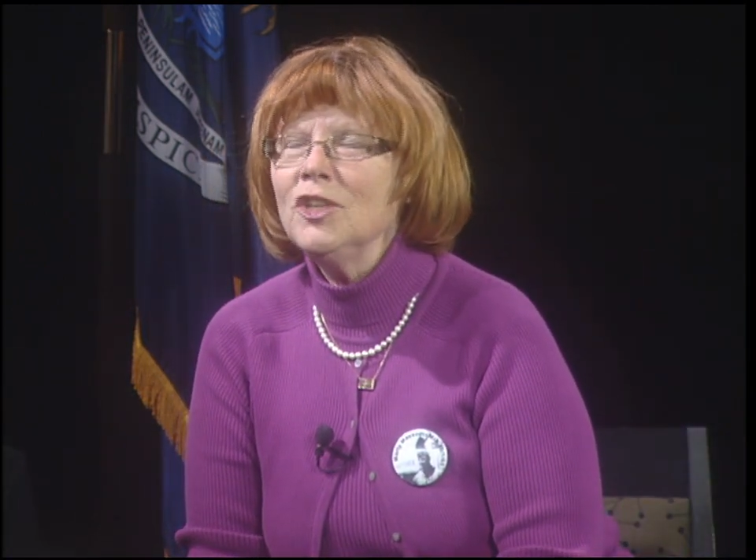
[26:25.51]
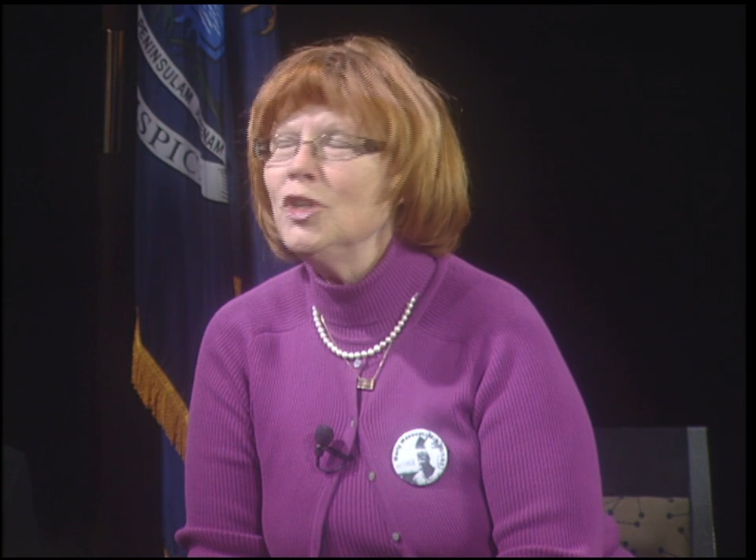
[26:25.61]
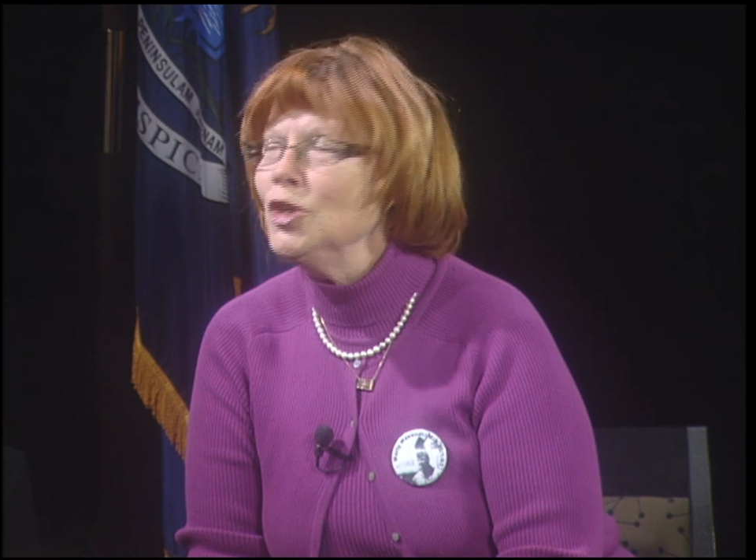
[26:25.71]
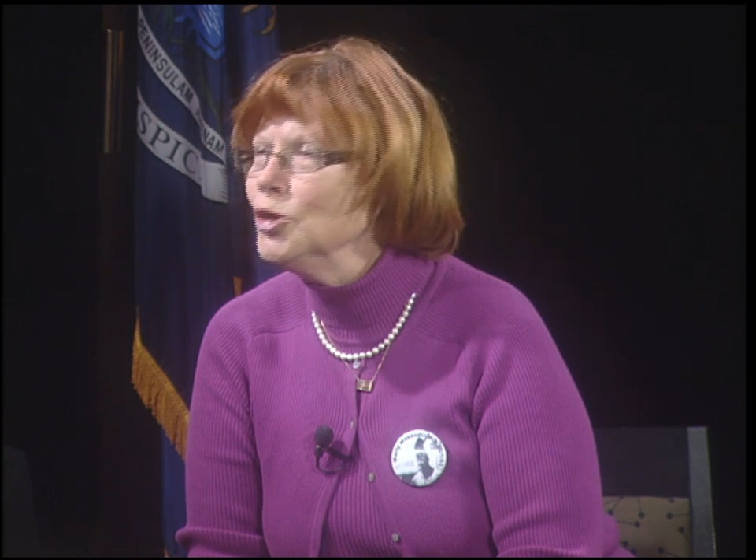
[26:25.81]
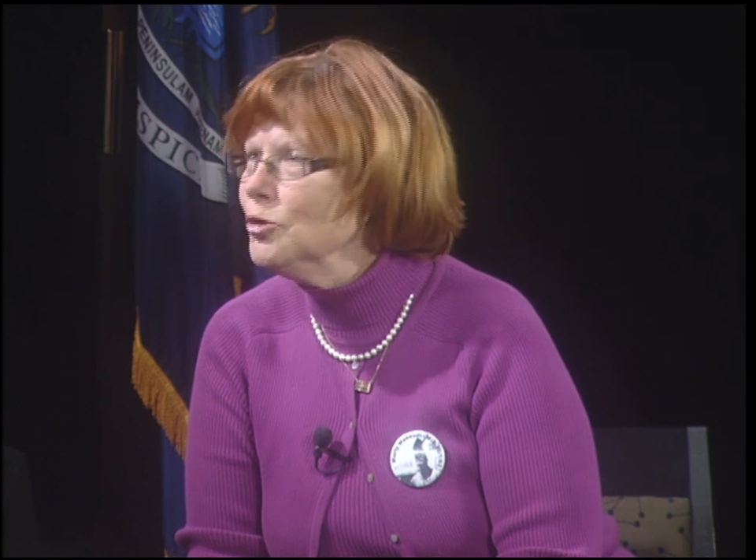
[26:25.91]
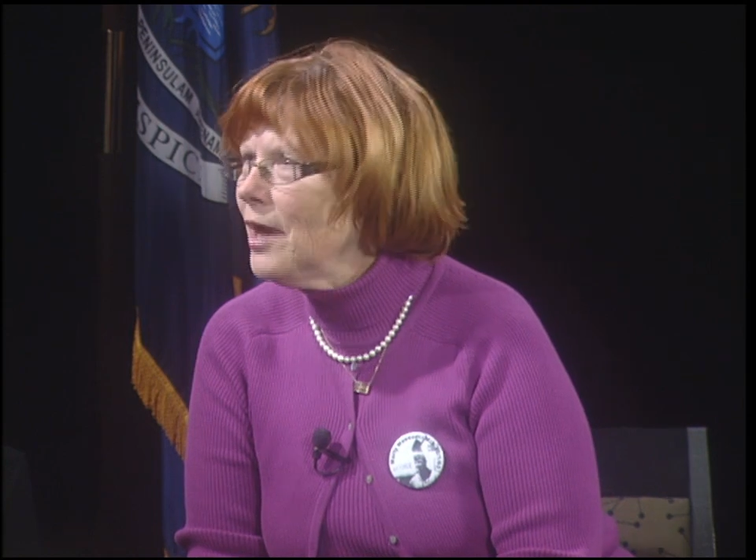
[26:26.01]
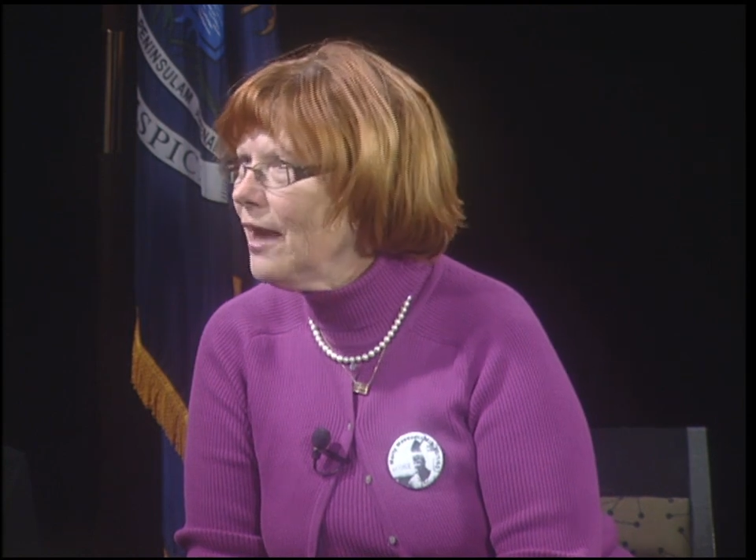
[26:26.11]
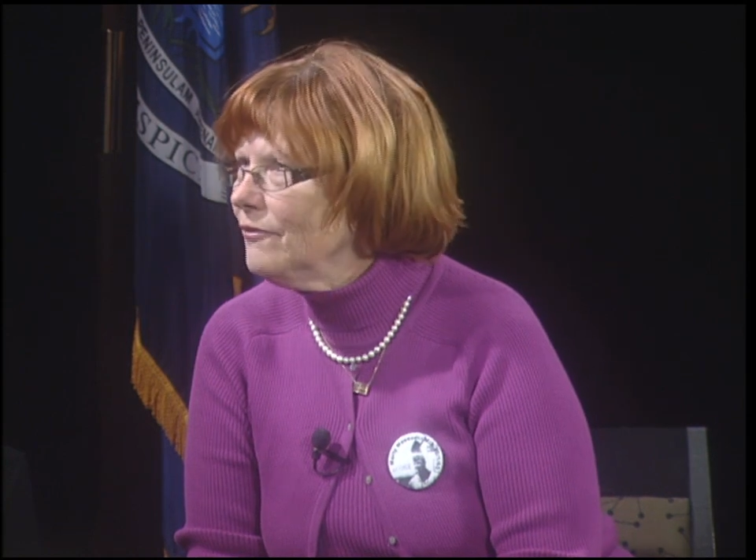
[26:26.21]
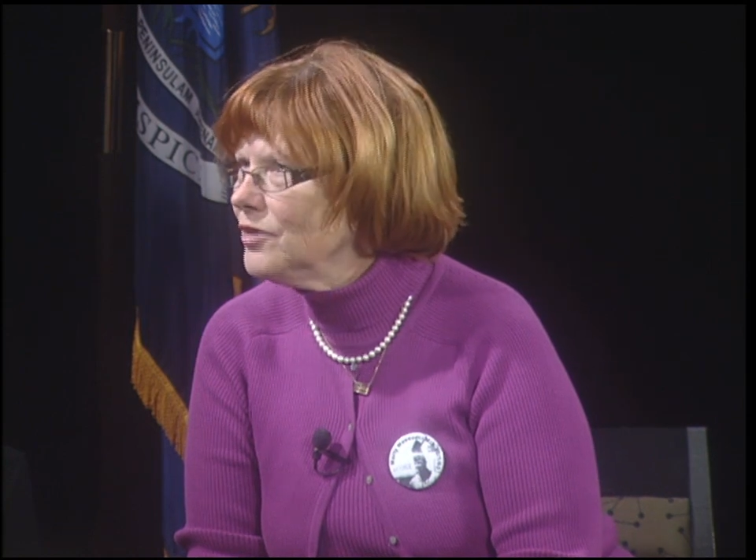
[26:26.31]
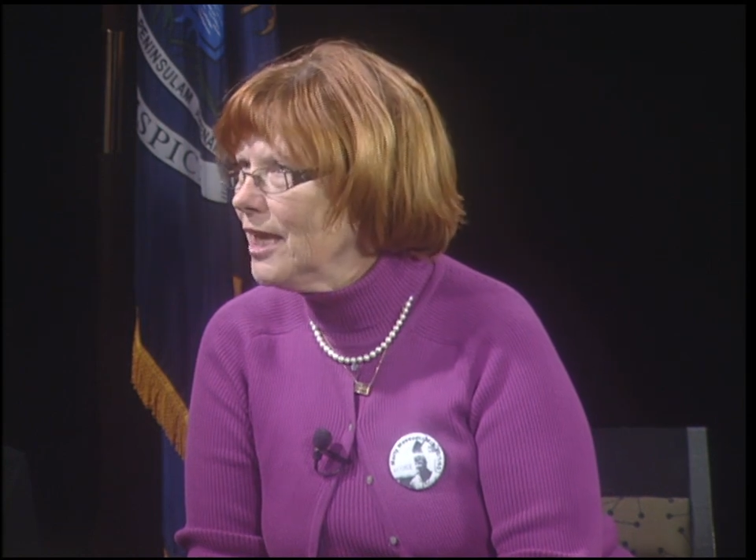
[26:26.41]
you
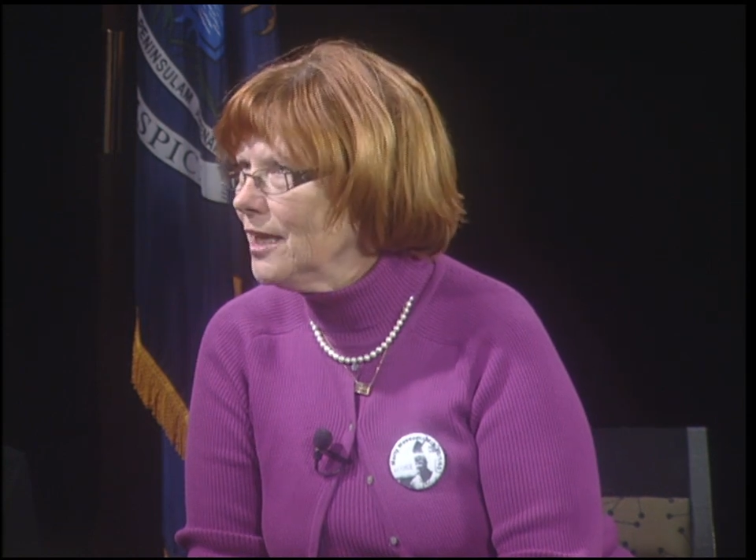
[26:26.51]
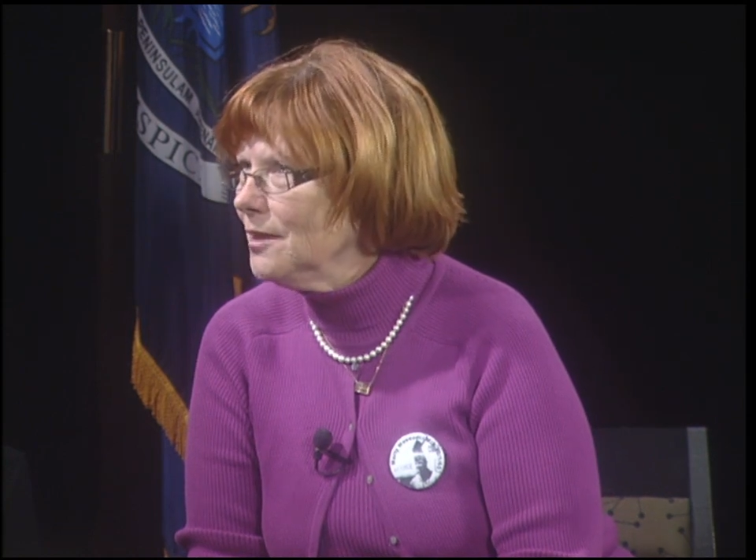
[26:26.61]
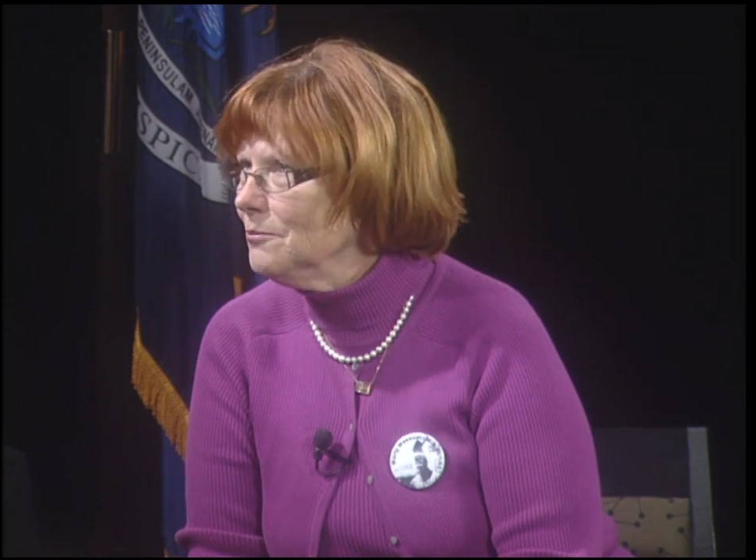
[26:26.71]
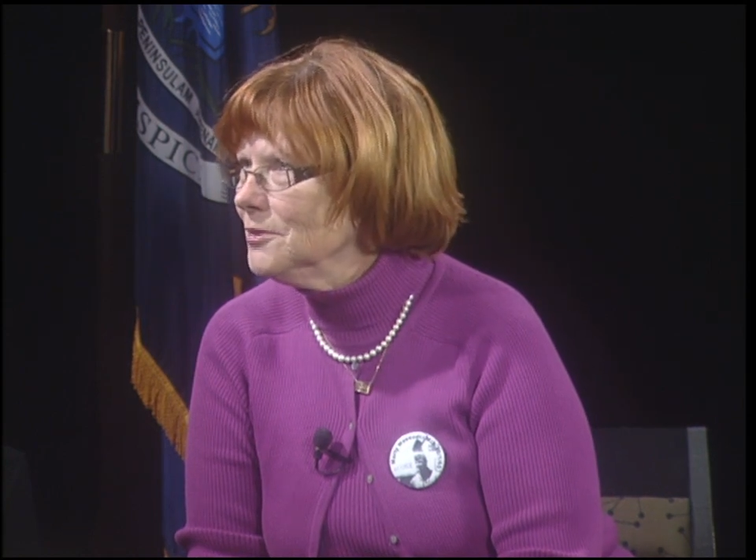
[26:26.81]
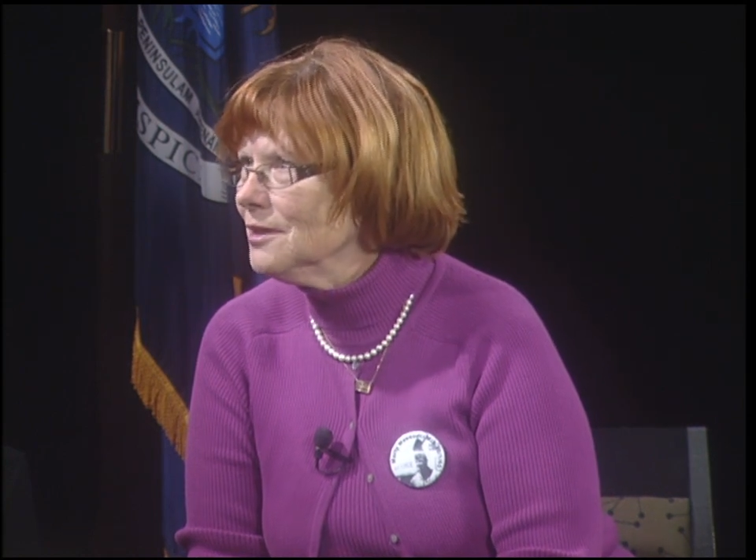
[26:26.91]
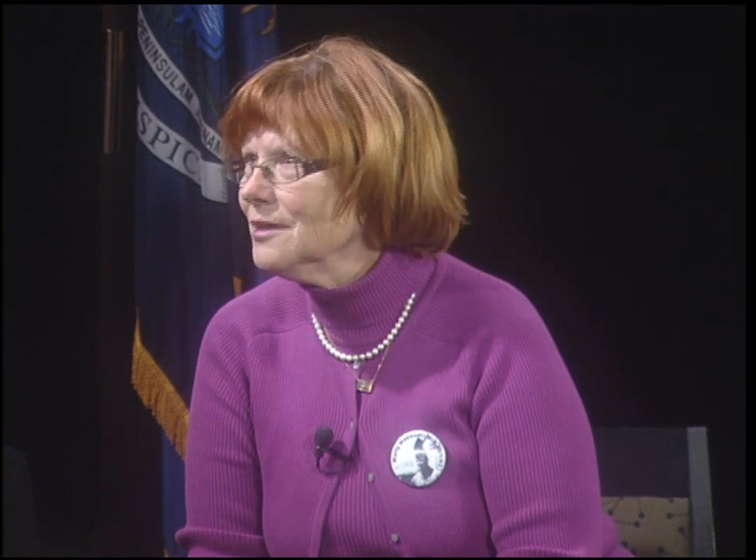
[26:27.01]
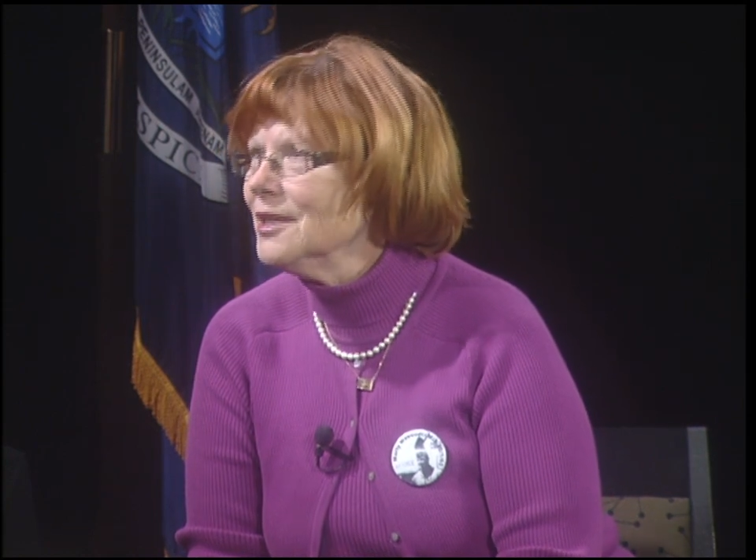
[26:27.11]
have named